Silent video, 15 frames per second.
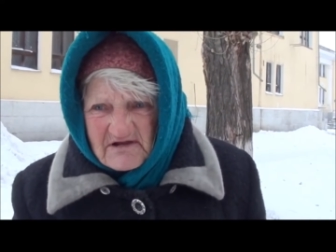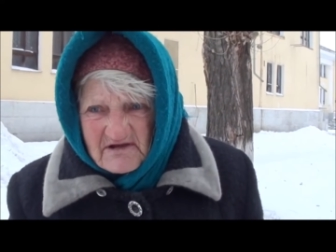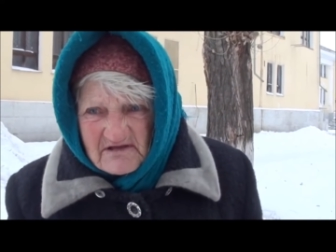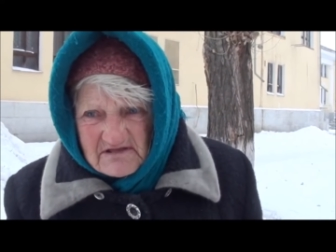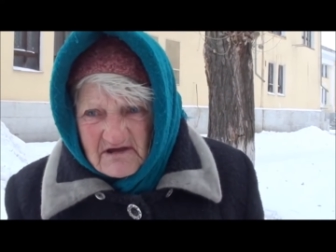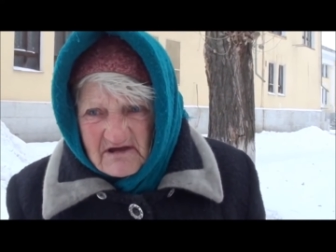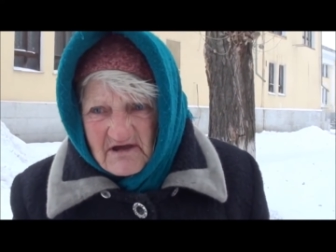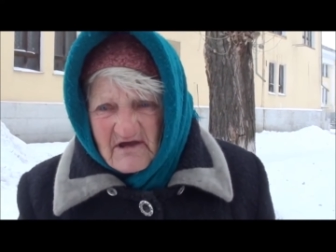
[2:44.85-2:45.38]

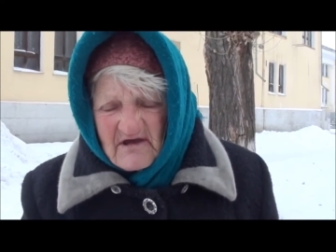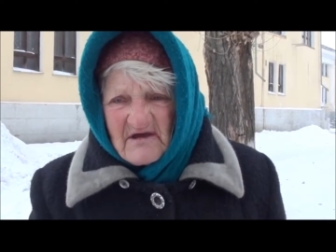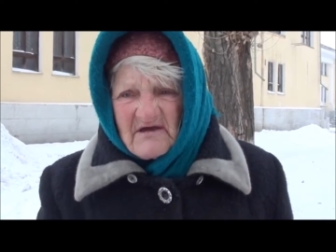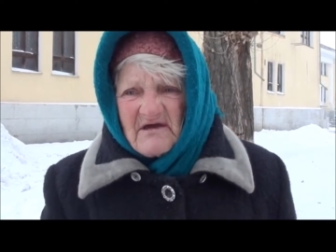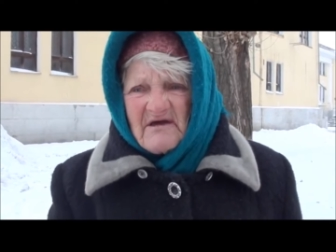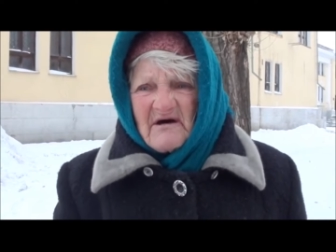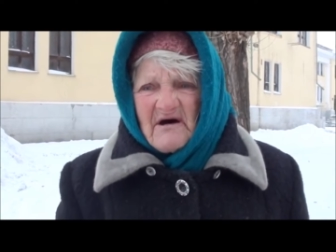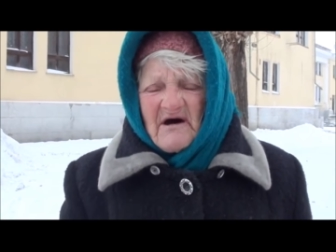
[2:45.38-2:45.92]
She needed
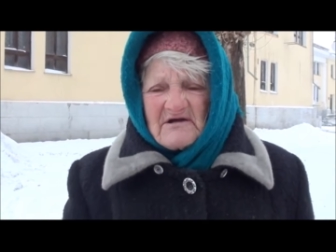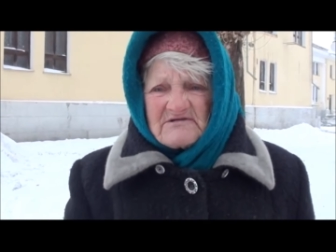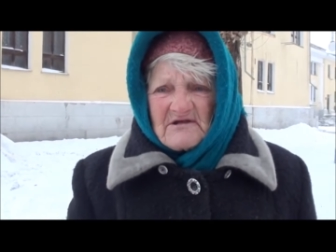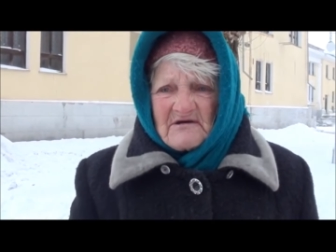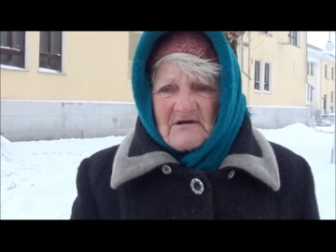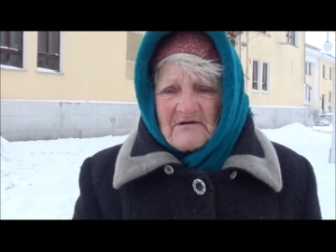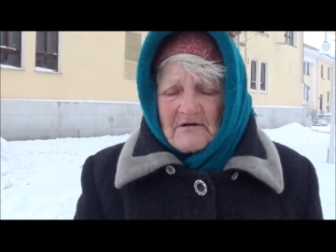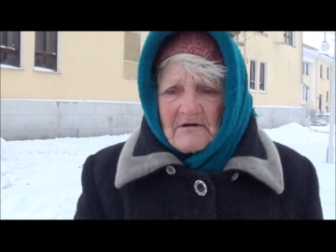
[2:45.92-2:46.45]
decent
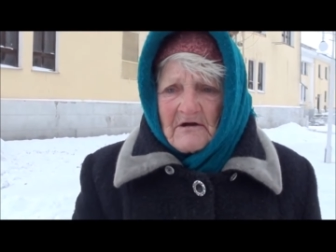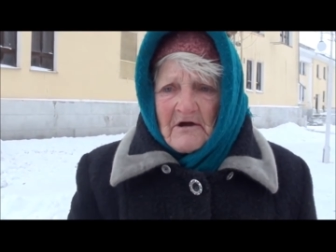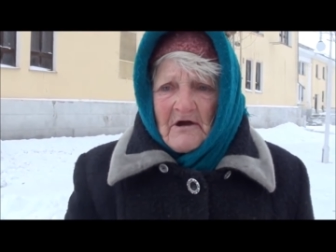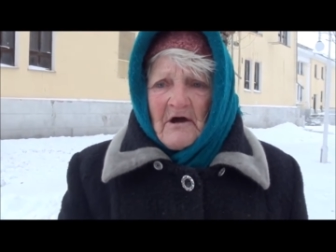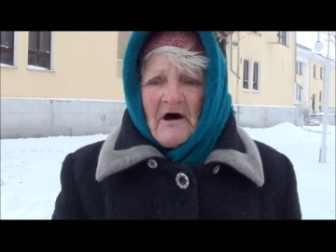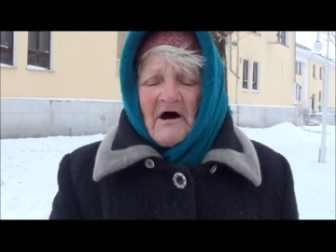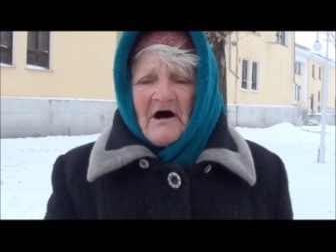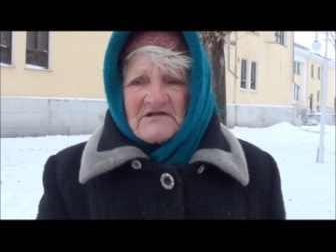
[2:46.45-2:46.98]
food.
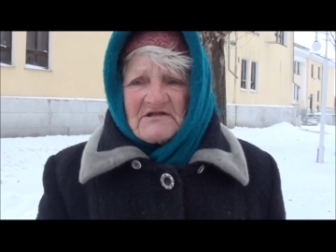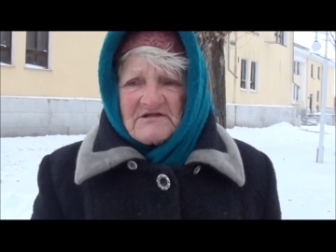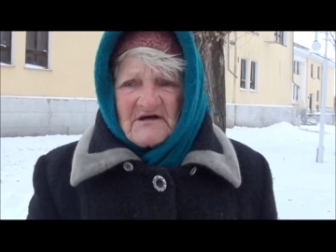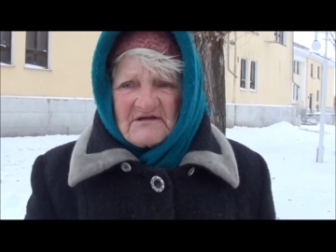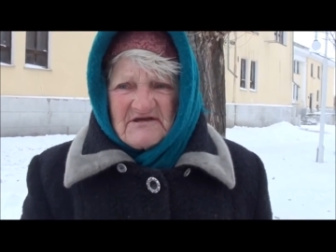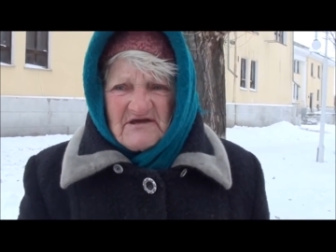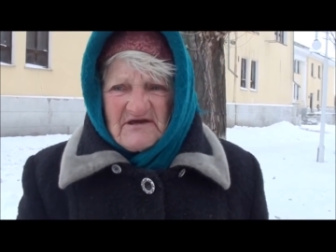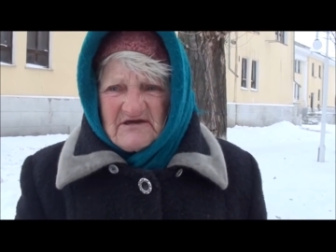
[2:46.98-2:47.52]
She had
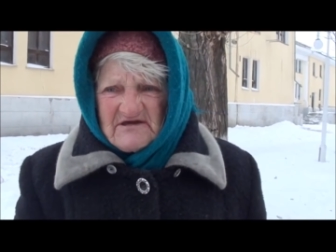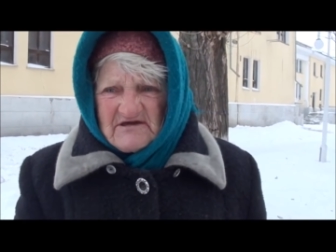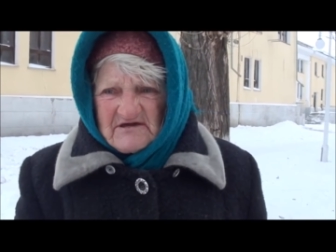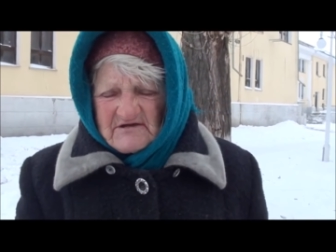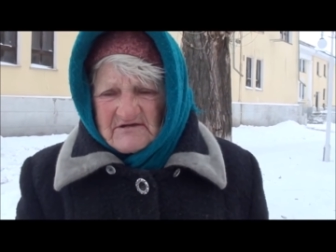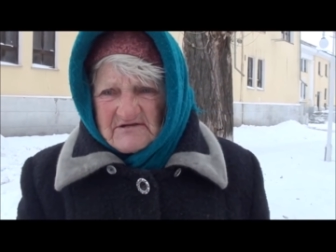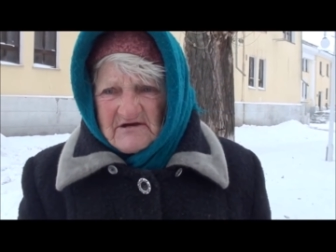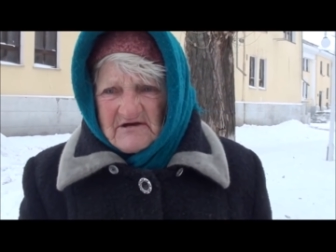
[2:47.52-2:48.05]
stomach
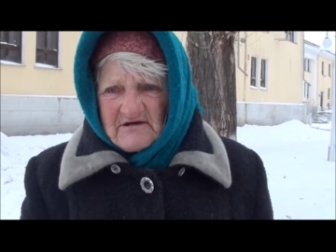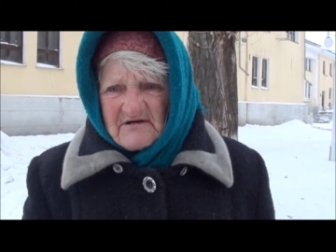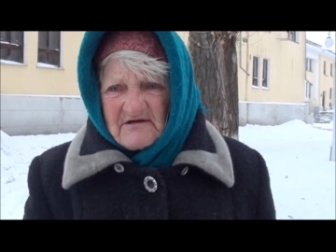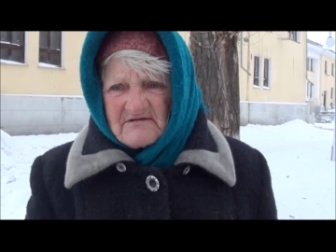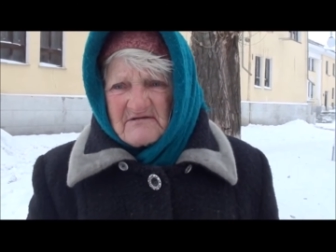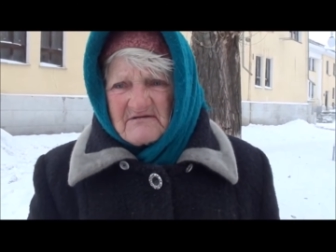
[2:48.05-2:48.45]
problem.